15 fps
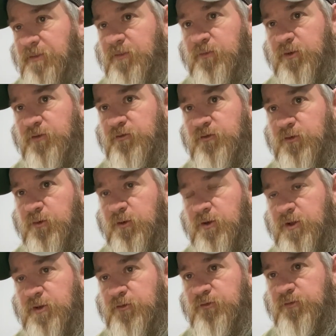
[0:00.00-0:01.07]
and we stored
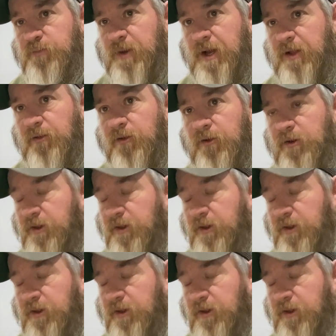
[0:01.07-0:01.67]
those in Mylar,